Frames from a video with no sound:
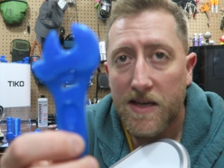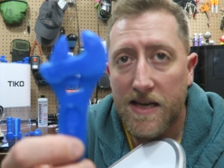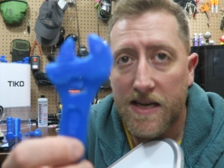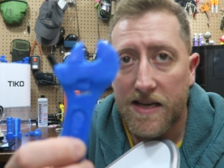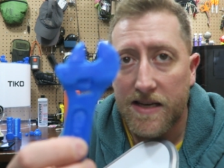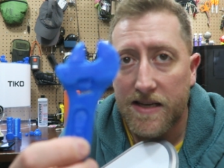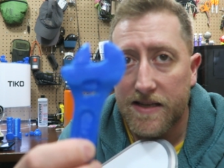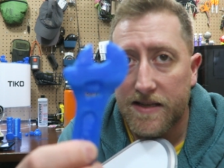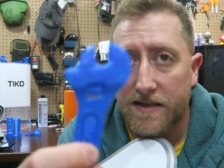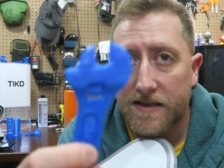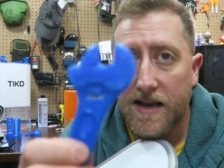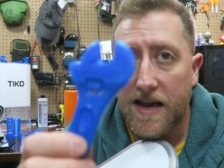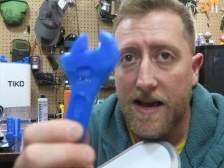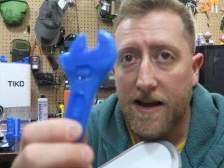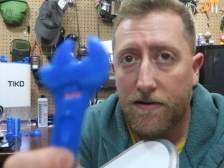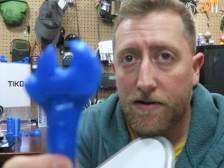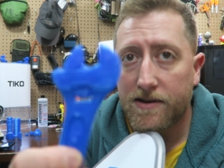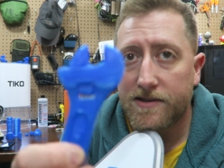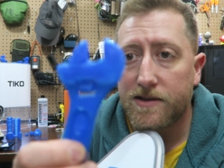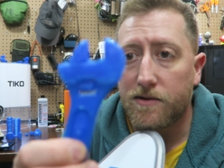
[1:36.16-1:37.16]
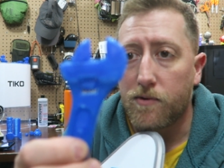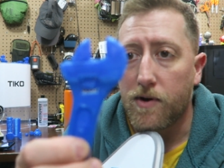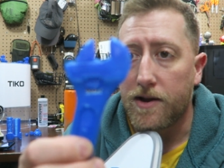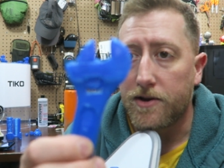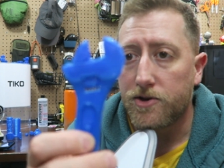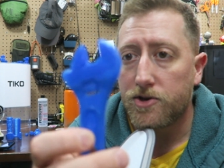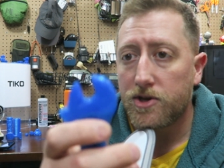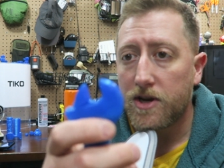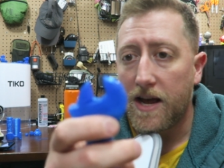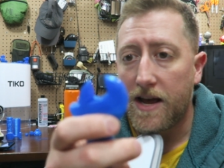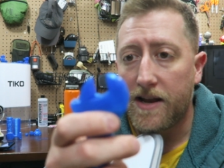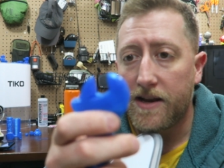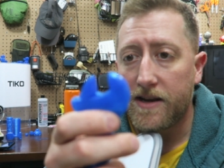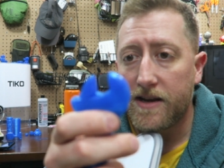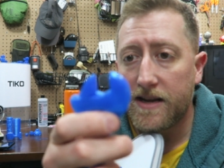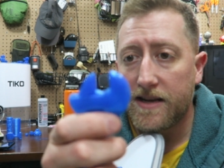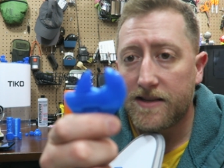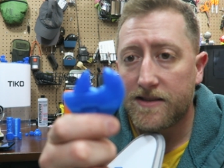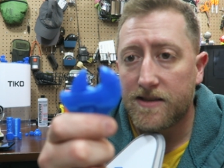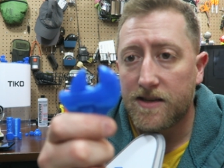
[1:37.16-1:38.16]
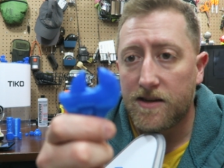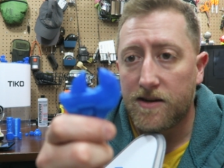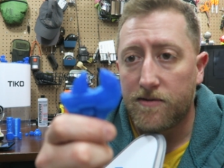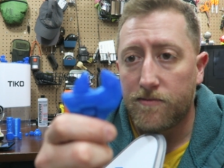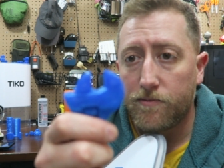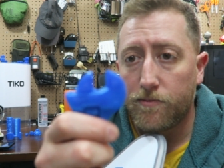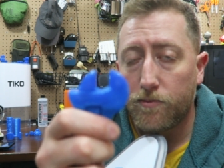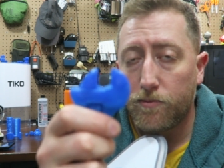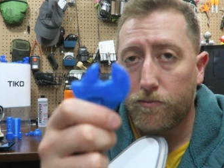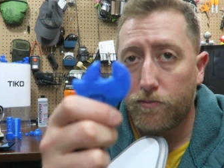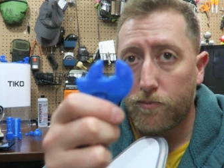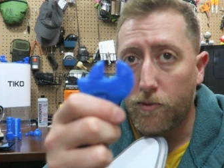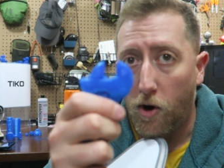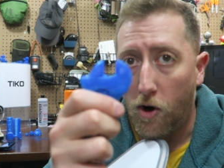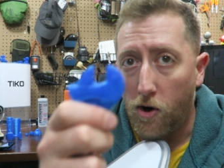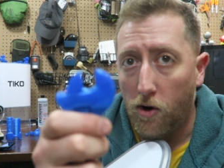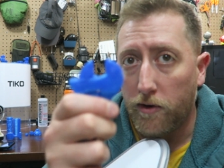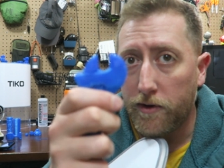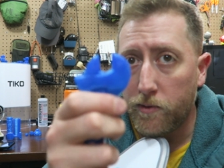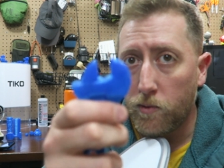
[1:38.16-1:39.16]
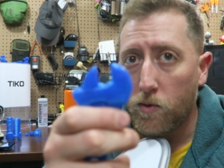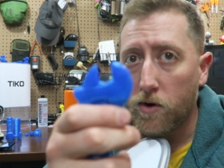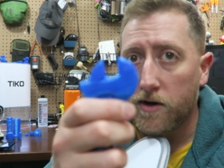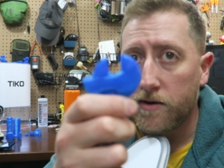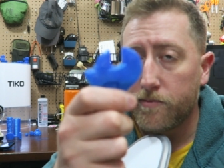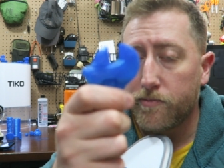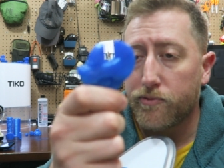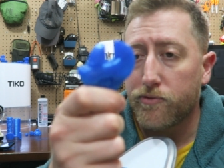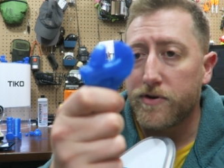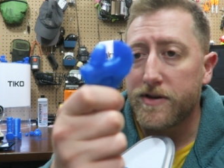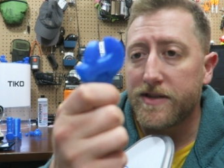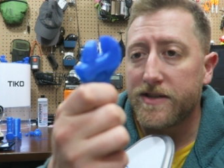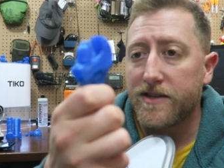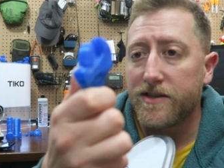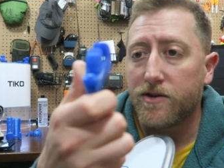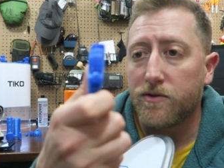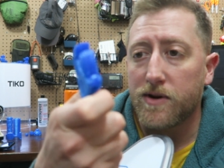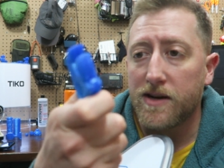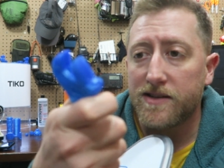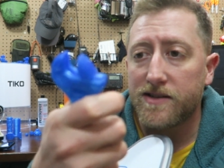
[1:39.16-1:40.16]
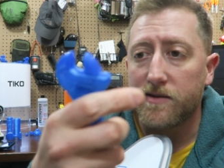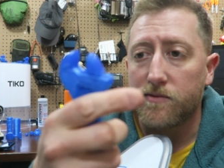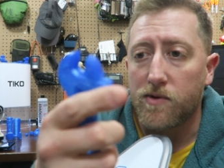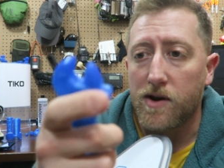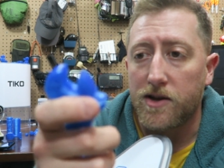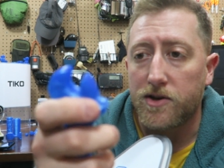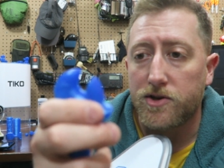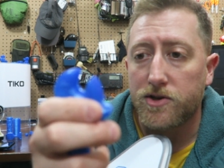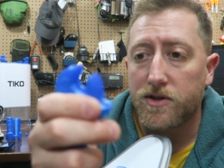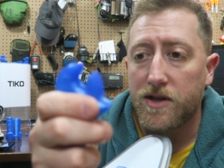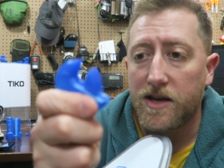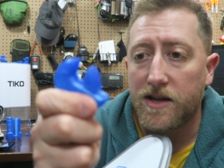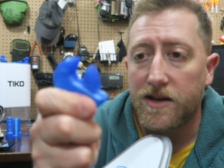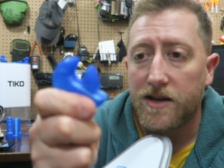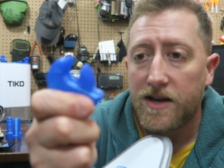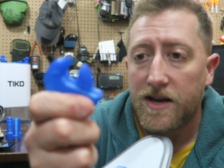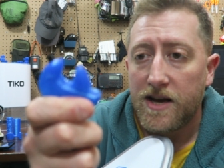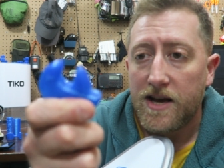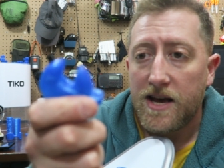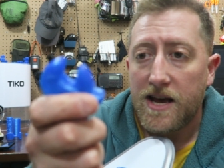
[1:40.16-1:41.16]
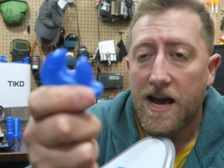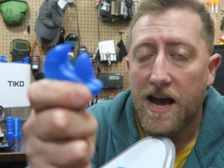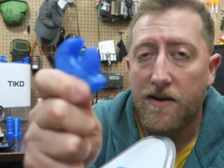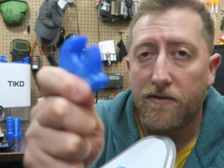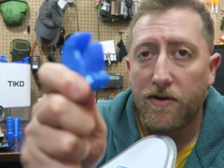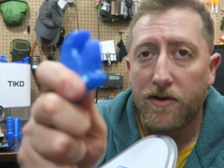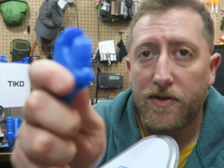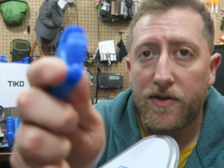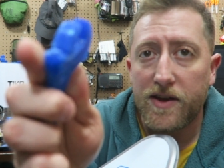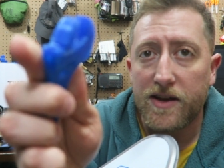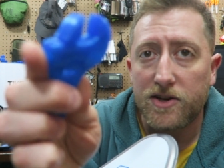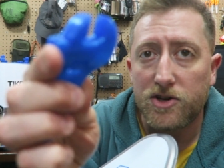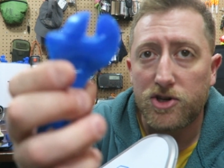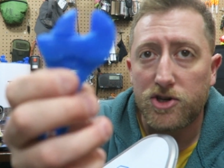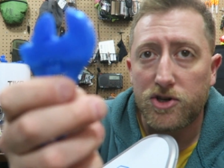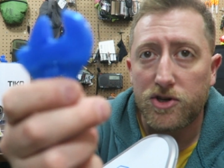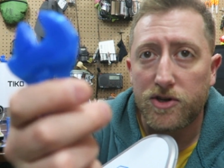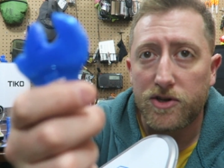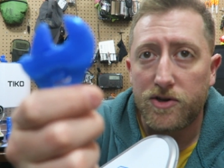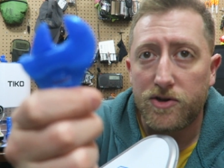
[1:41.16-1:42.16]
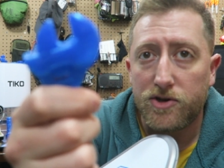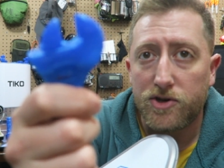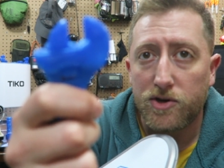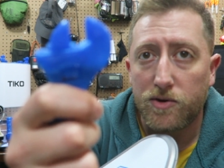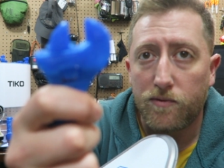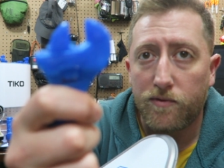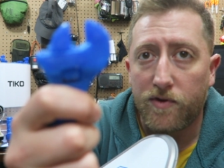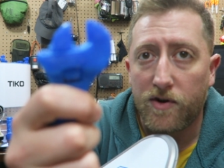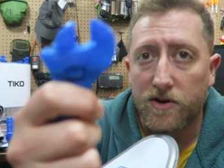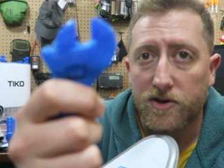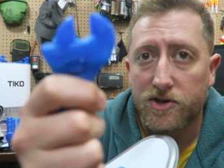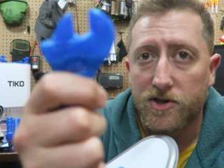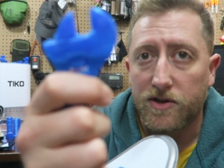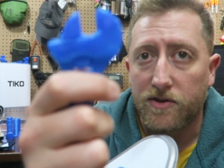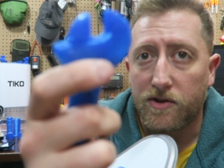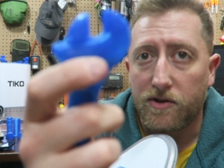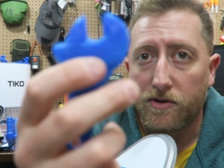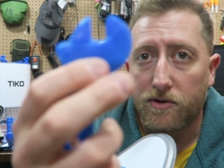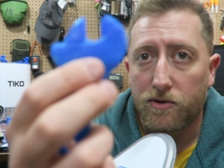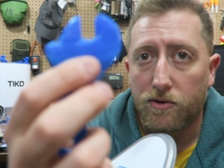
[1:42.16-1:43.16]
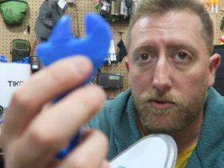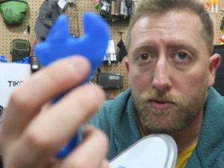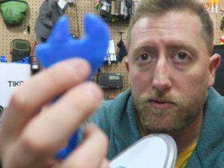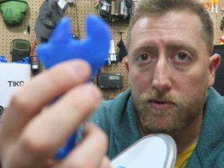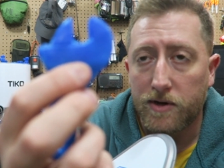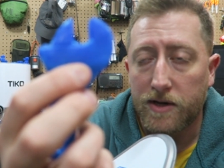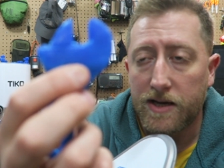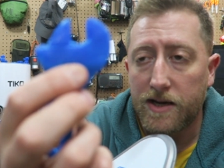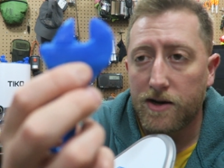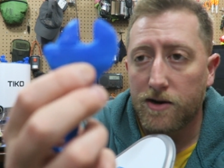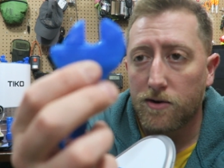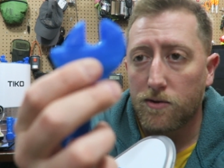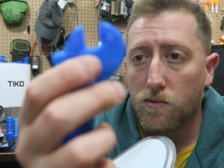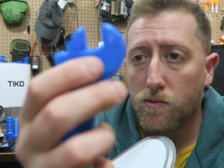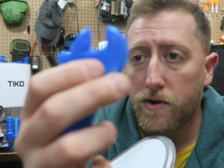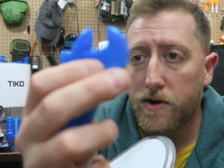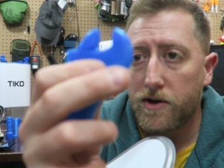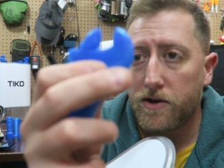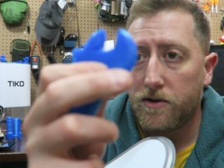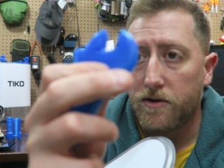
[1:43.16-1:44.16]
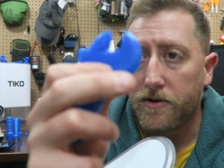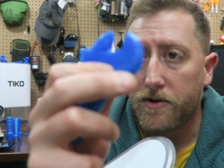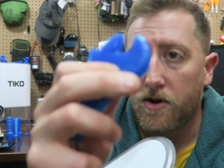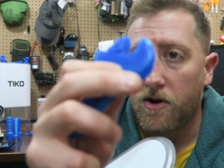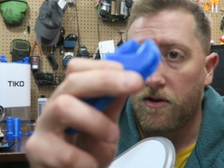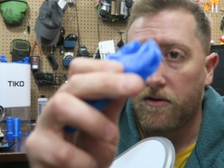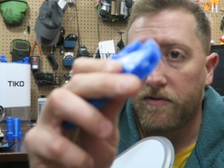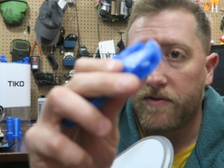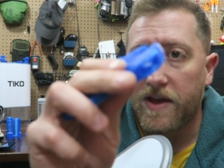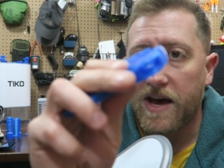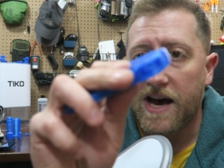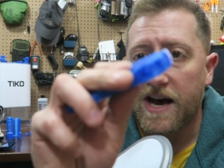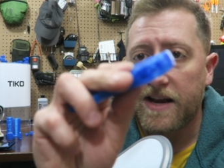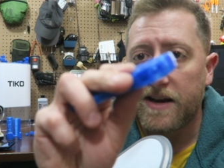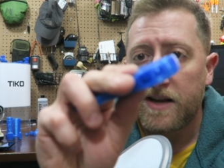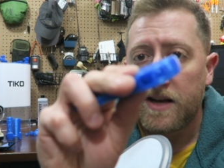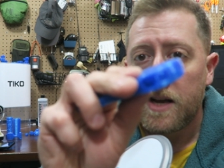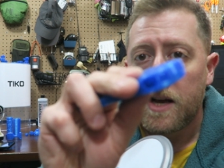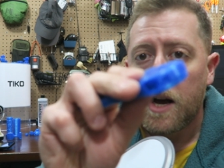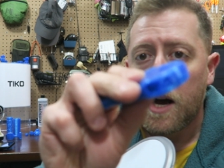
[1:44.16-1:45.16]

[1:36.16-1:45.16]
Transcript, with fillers: is a crescent wrench, and it's a all-in-one printed crescent wrench that everything should function, the little gear wheel and all of that.